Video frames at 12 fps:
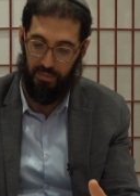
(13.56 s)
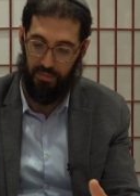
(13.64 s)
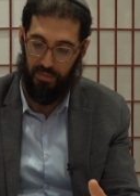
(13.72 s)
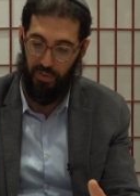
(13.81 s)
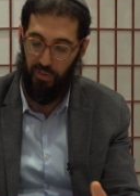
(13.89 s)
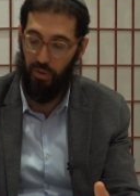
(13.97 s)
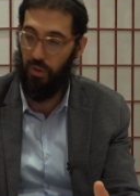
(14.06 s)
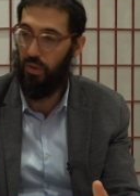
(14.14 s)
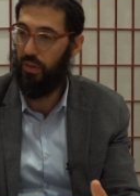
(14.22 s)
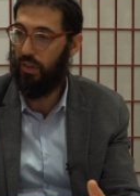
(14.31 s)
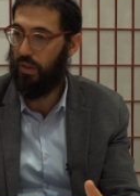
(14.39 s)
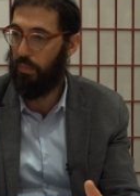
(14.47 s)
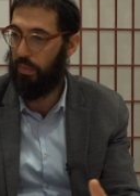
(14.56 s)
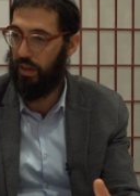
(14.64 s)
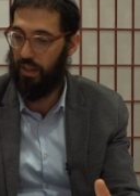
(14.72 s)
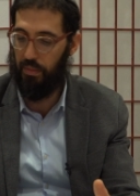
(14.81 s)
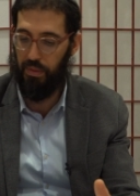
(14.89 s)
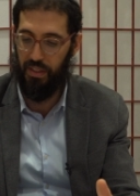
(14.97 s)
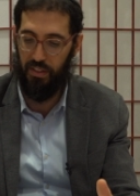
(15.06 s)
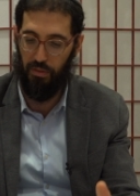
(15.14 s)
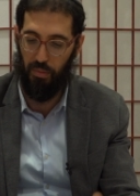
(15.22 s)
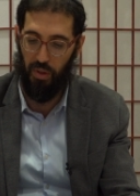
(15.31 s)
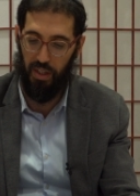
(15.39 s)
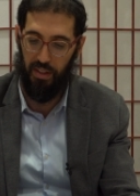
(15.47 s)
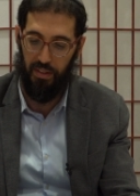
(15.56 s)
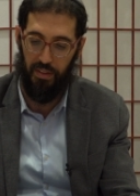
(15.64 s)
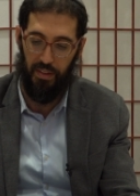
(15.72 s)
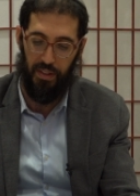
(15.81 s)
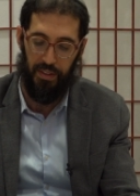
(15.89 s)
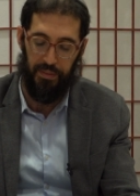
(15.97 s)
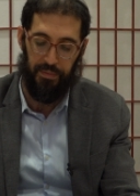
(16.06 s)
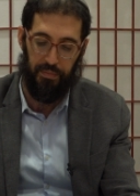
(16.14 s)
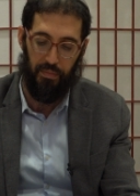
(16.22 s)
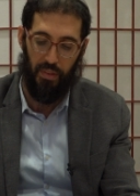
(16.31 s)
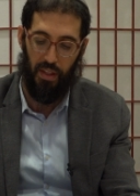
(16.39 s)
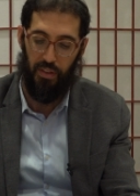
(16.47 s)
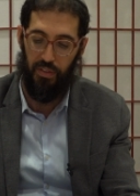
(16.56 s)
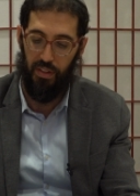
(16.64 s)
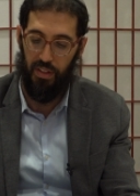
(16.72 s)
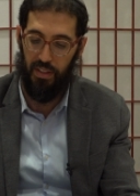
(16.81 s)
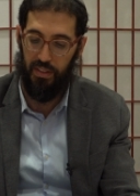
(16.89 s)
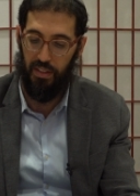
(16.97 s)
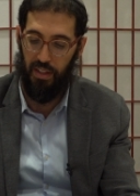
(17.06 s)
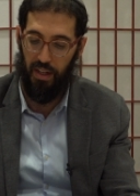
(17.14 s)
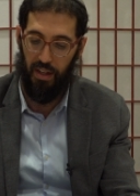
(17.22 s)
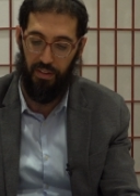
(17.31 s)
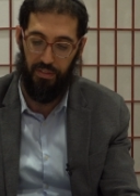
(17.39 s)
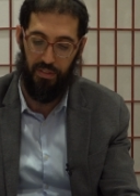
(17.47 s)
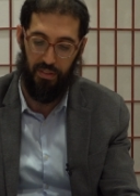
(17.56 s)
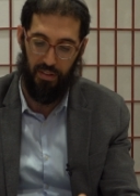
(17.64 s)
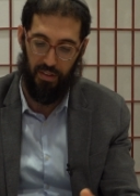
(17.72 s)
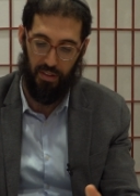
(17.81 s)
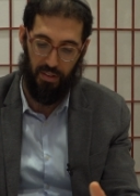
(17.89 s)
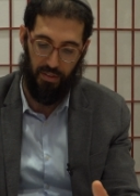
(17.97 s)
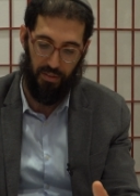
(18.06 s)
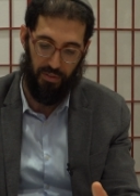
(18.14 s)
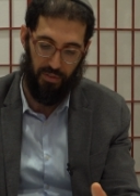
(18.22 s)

a full, complete piece of bread. If he doesn't have a